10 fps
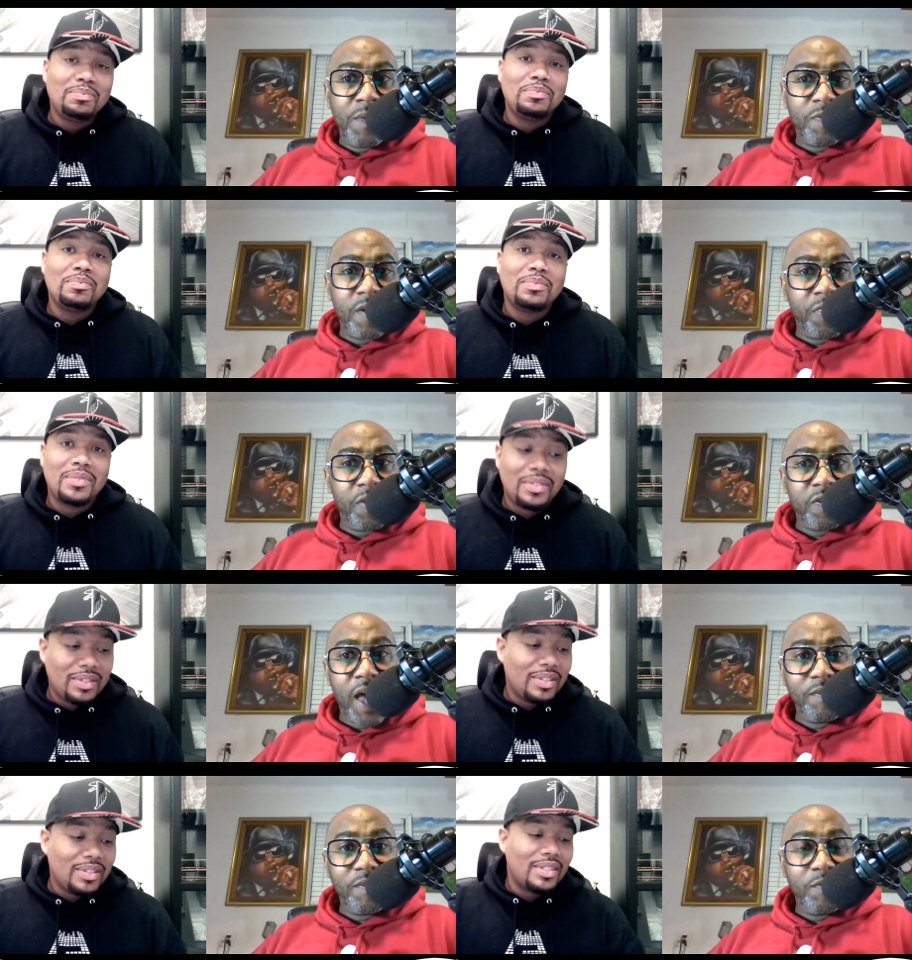Speaker 1: them
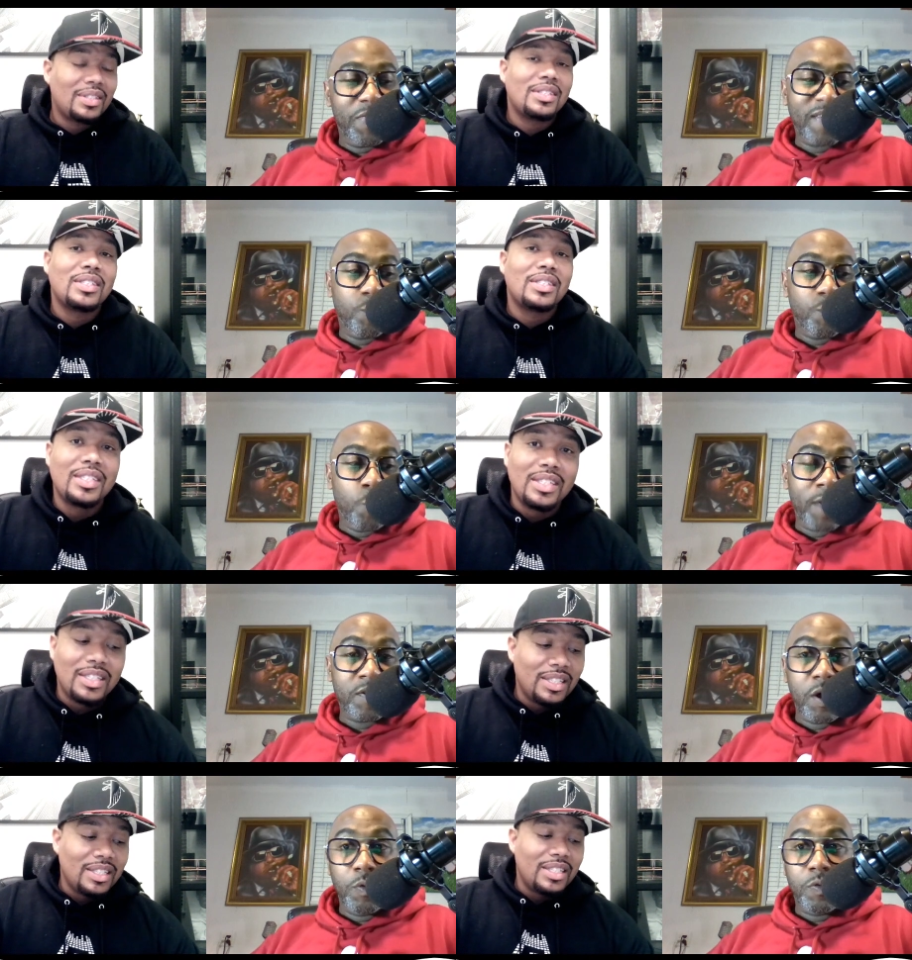synthesizers, that's
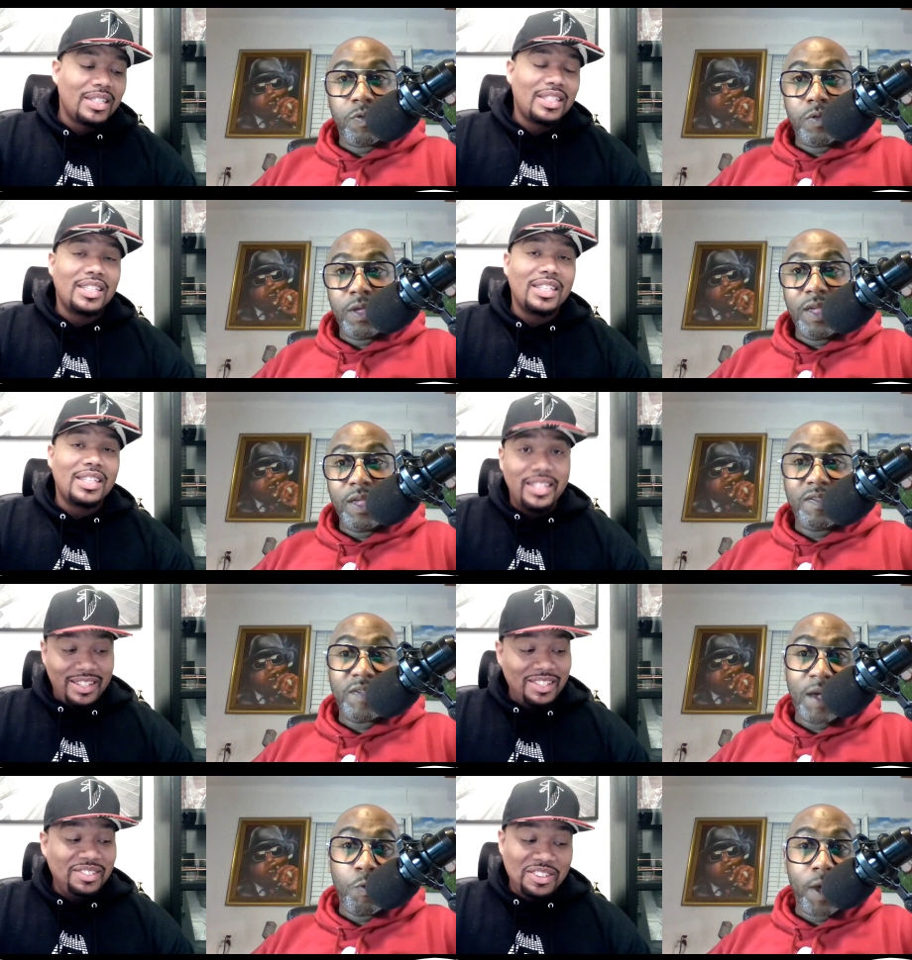West Coast. He
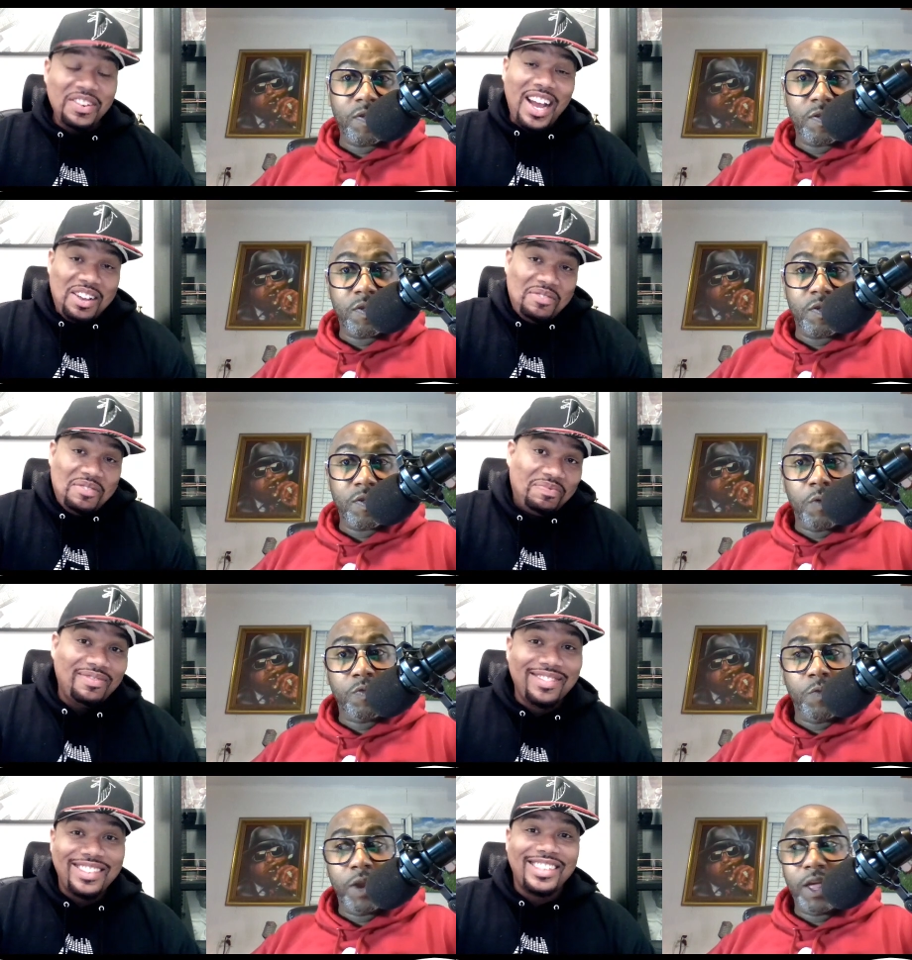sound You're West right.
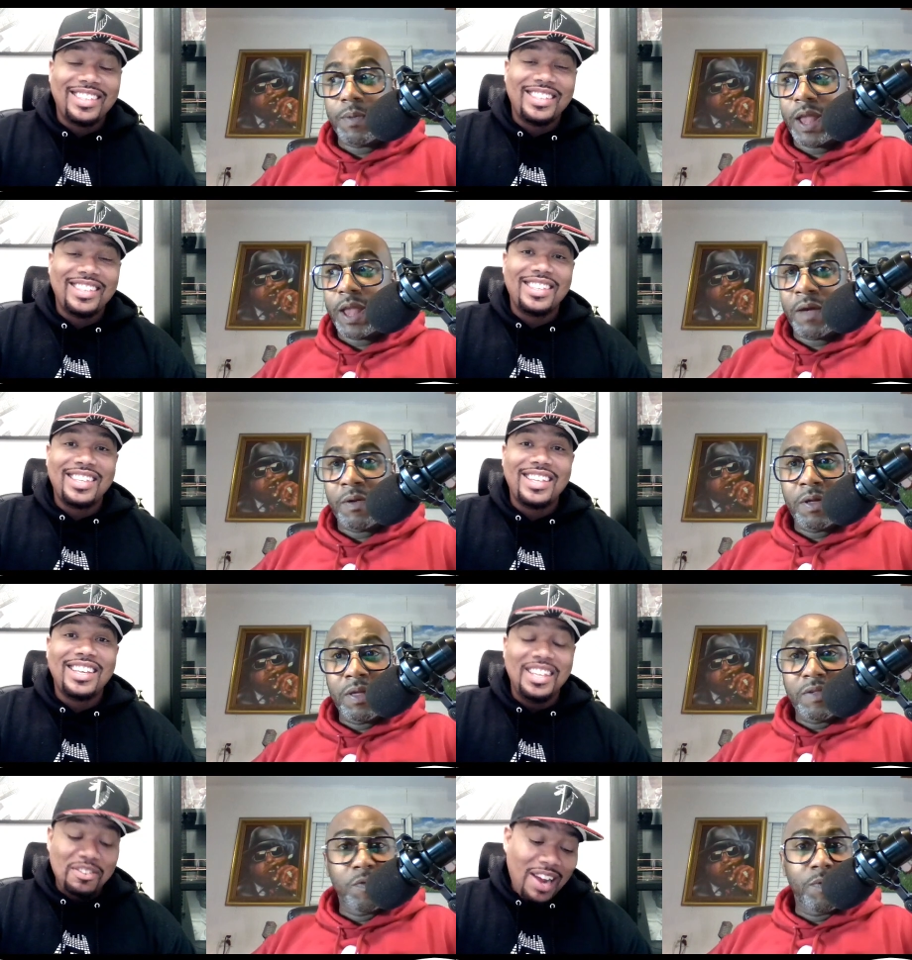Coast when he coming out.
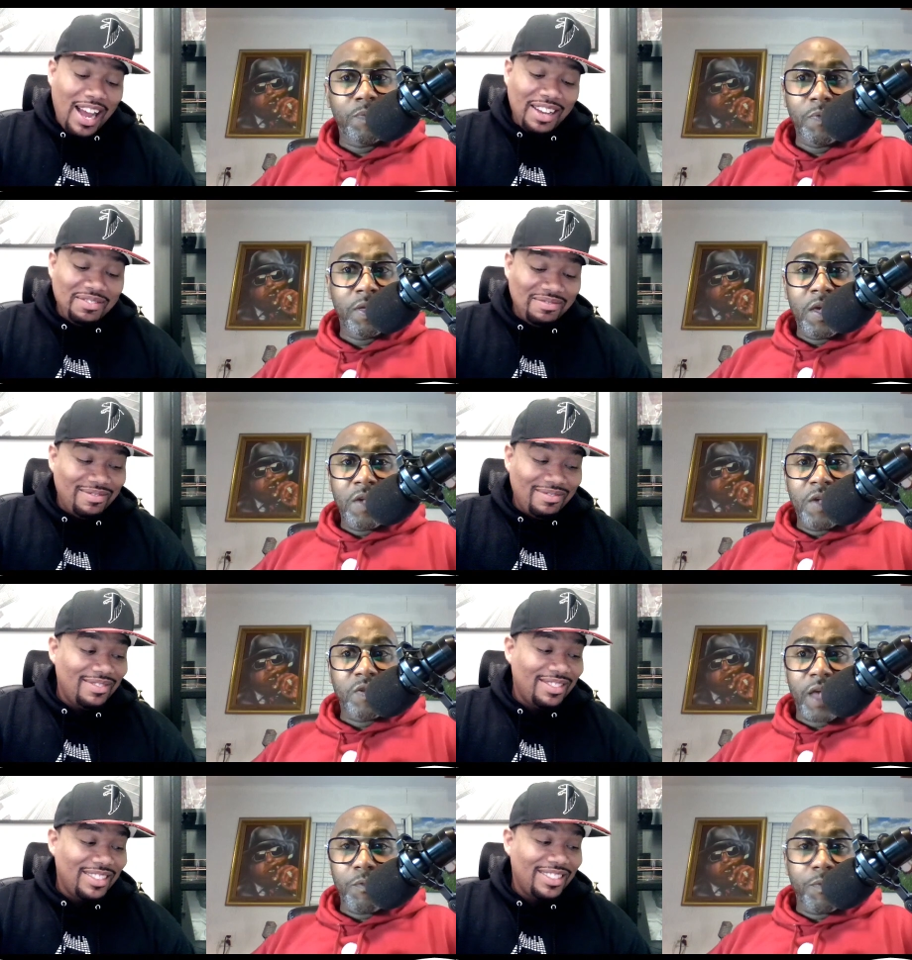You so right. people,
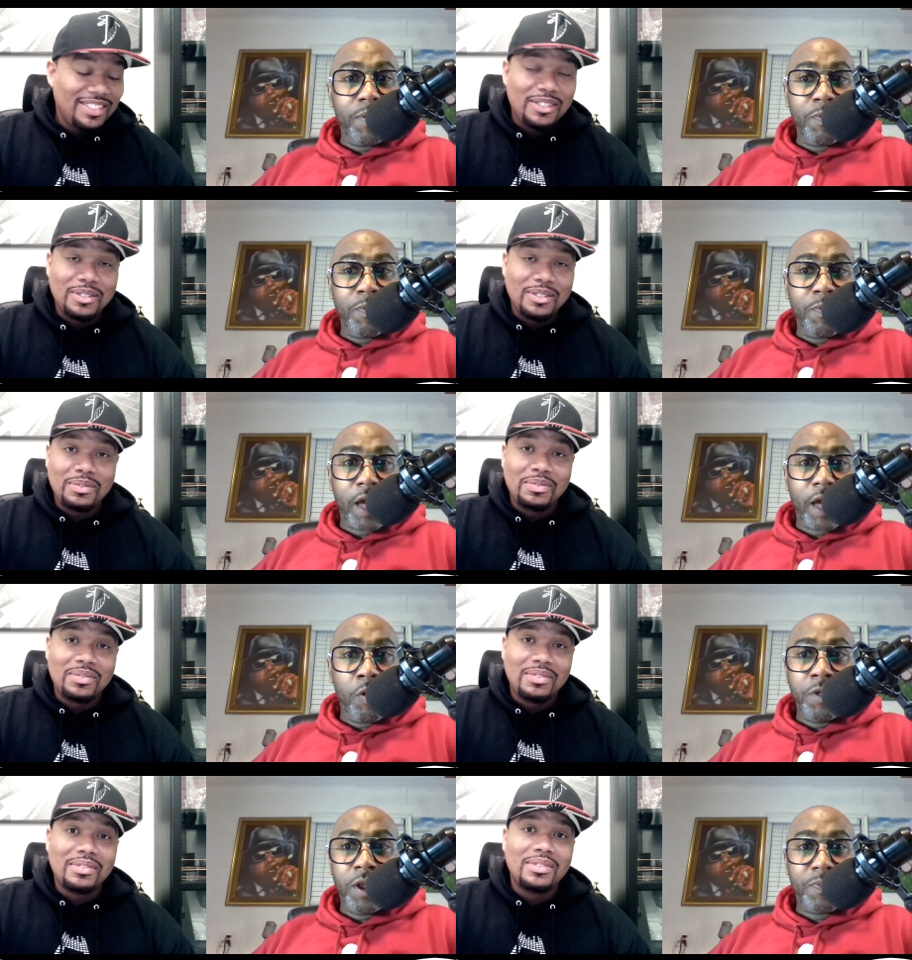so like when people are
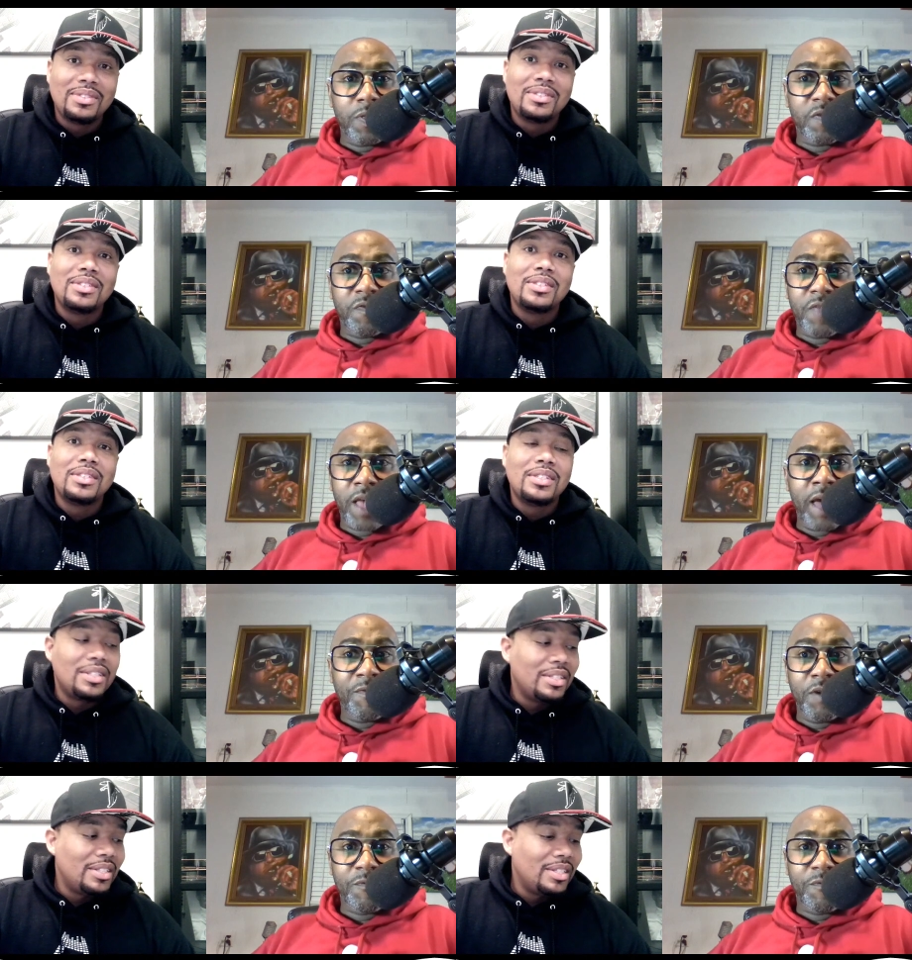like holding up this
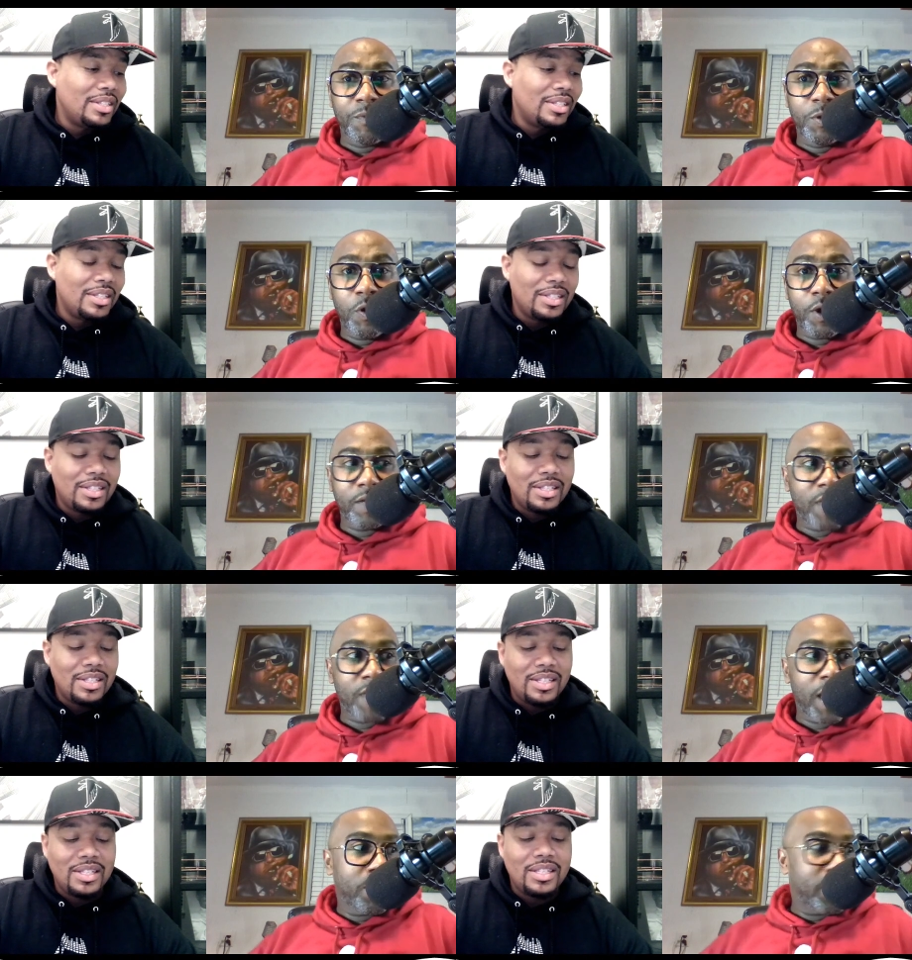flag for him from New York,
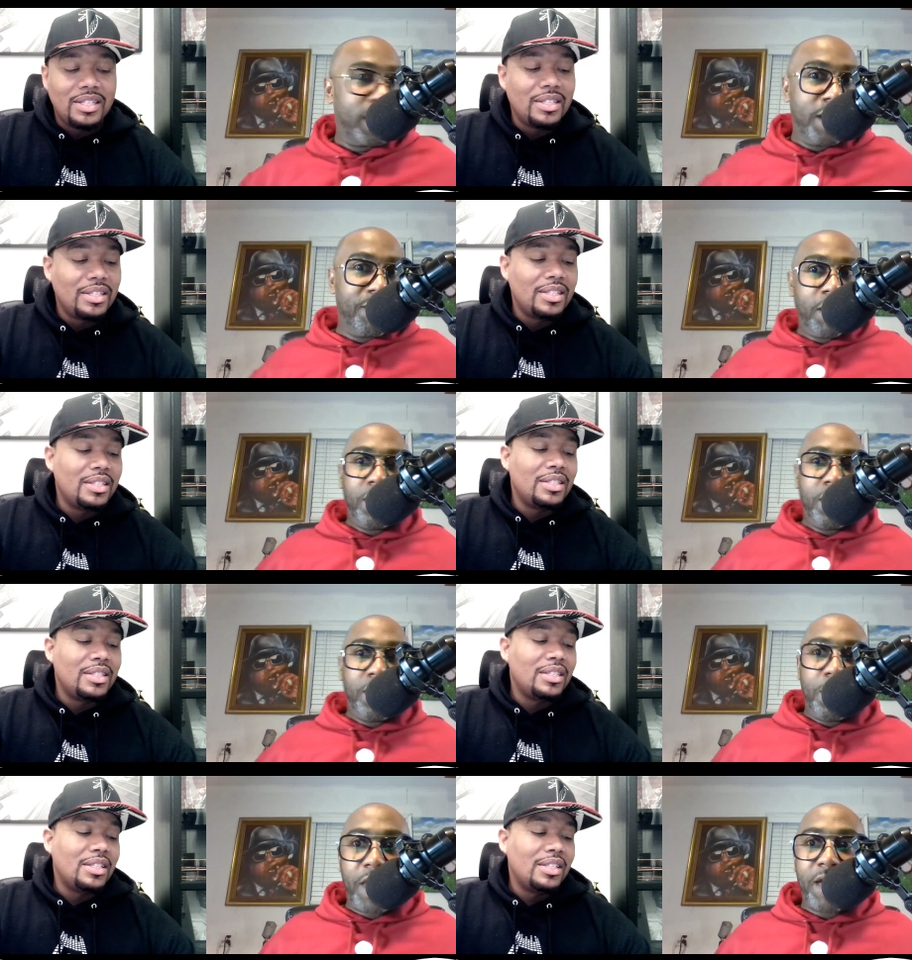it's like he never held up no